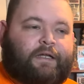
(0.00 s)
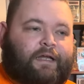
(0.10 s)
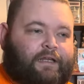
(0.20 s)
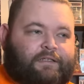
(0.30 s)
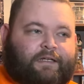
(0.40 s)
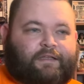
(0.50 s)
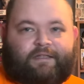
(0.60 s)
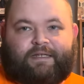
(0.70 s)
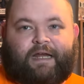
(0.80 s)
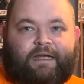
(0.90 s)
And it's like the
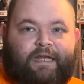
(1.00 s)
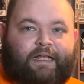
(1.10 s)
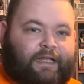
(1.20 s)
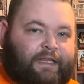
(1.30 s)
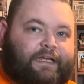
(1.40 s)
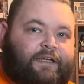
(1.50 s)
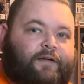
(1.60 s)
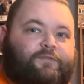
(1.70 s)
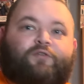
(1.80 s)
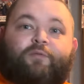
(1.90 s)
day-to-day, like leading
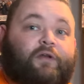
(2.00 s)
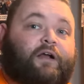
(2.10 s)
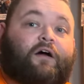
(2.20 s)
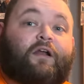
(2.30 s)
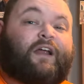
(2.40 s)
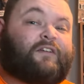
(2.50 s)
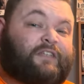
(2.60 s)
up to building a haunted house.